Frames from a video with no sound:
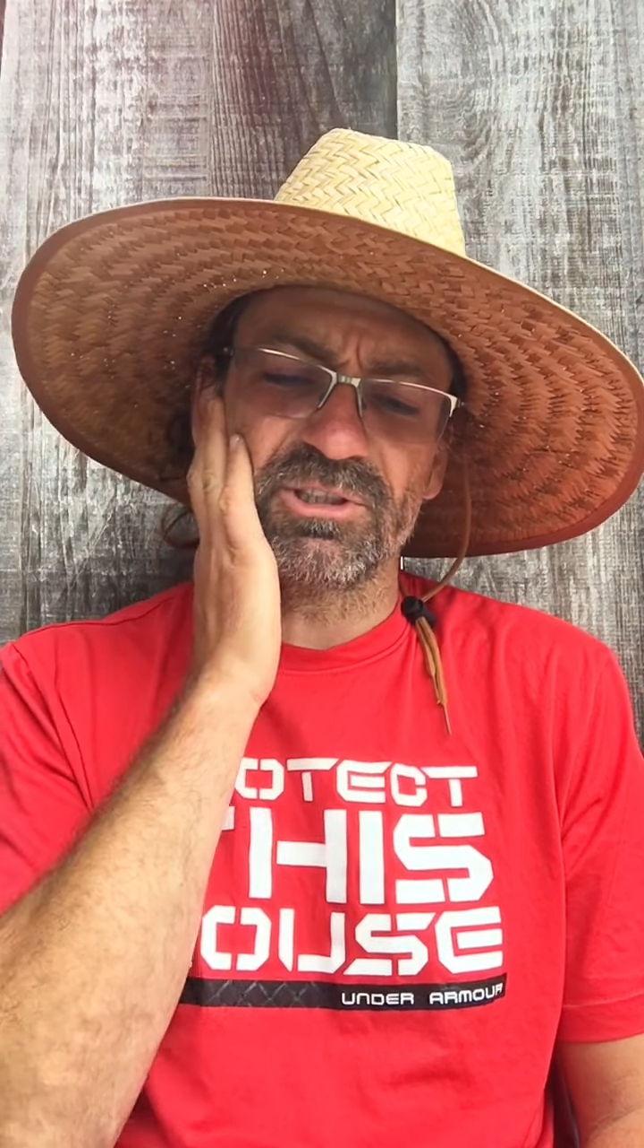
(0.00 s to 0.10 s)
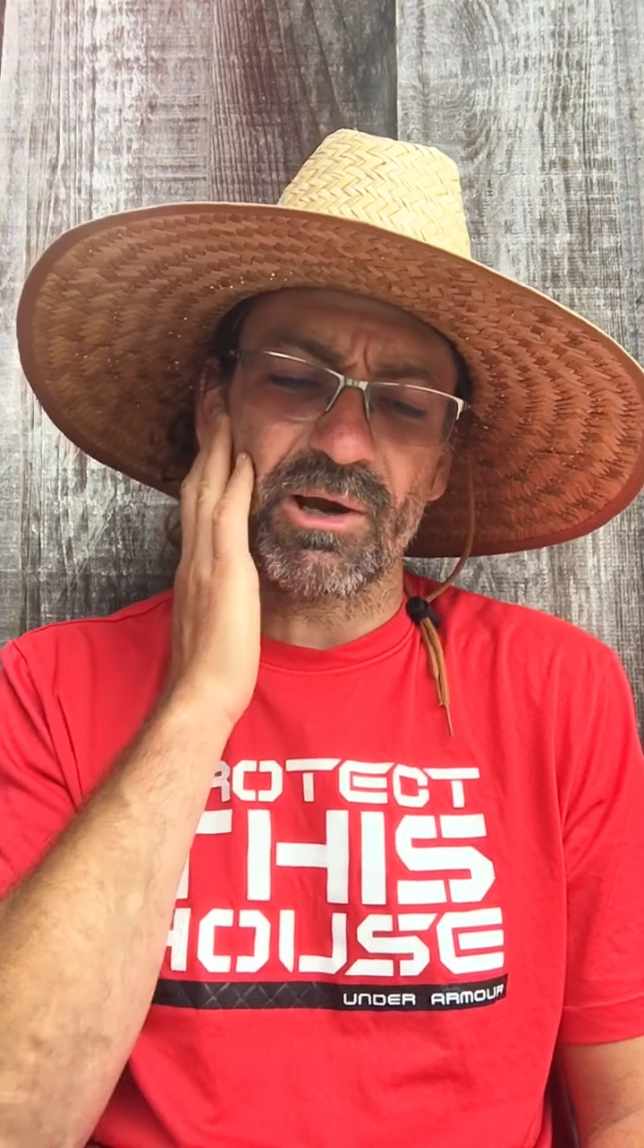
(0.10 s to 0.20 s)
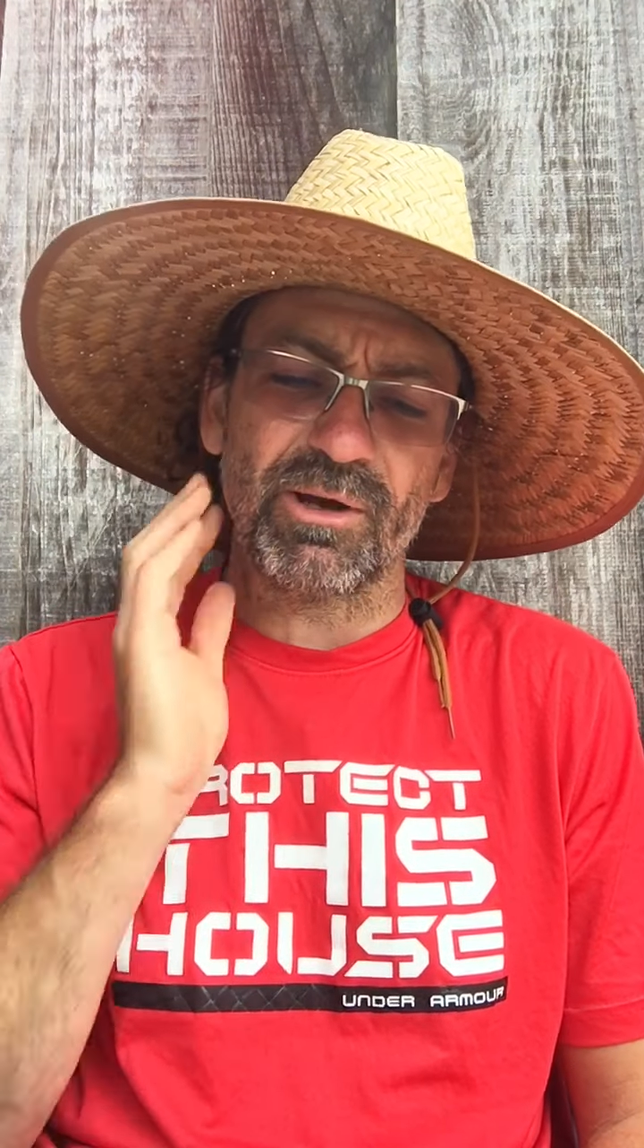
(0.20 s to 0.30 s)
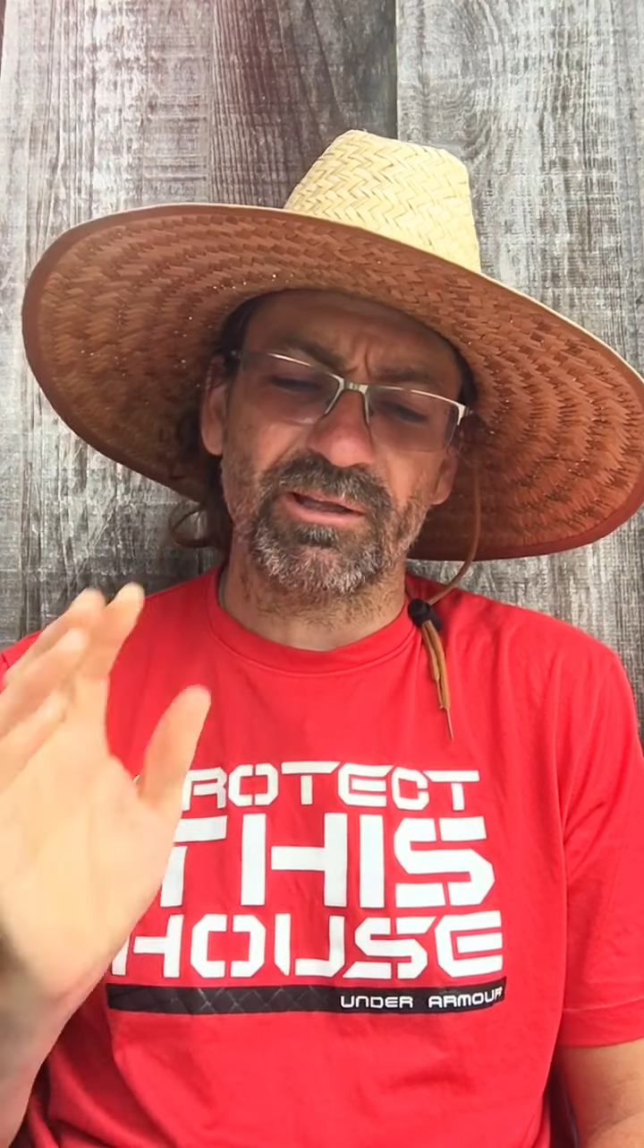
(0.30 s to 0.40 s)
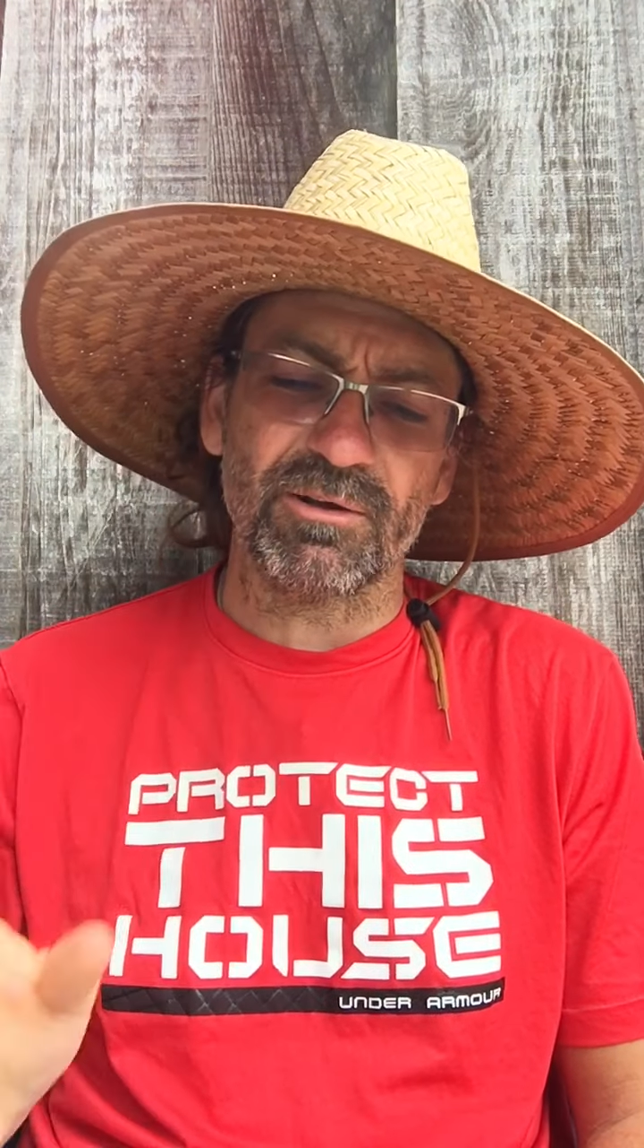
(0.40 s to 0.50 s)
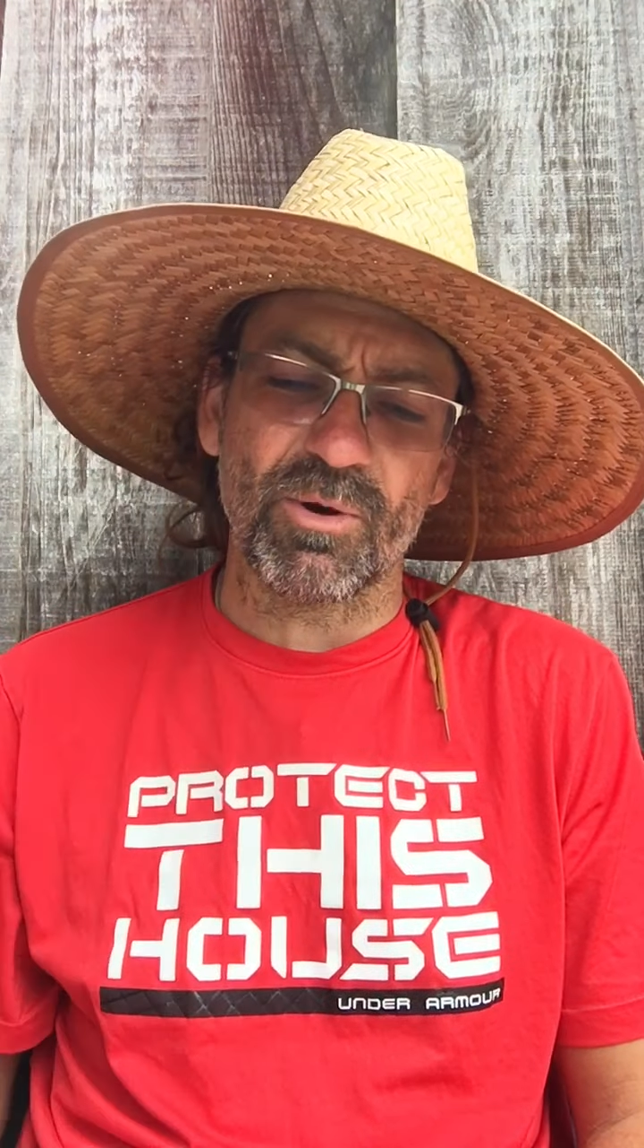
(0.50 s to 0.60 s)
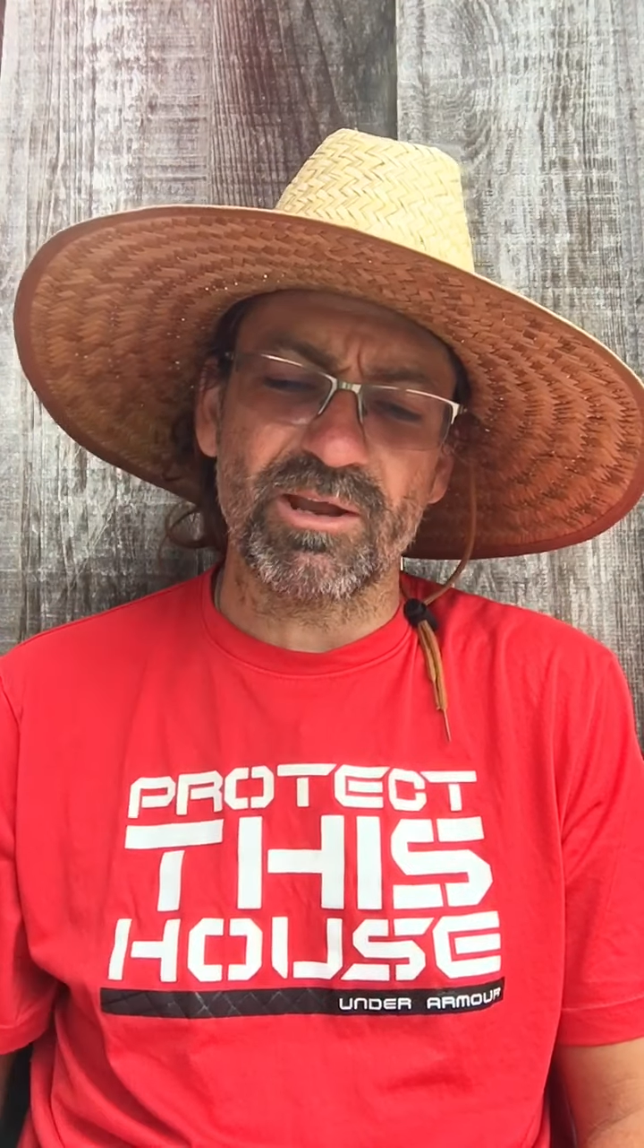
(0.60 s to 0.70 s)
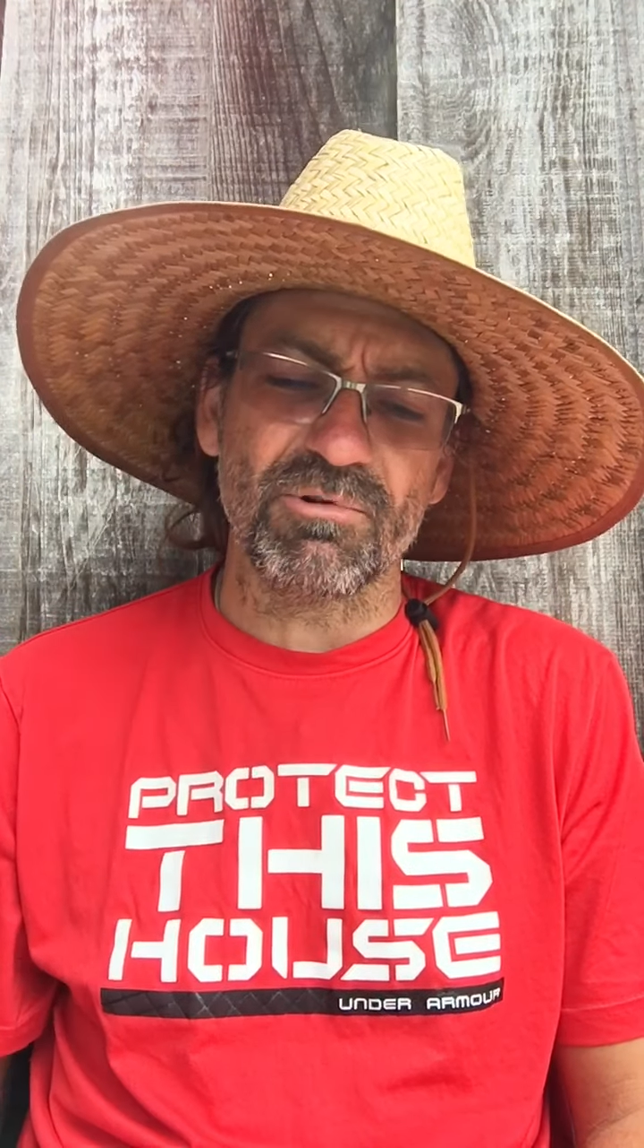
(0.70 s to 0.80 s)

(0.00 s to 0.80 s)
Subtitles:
shouting away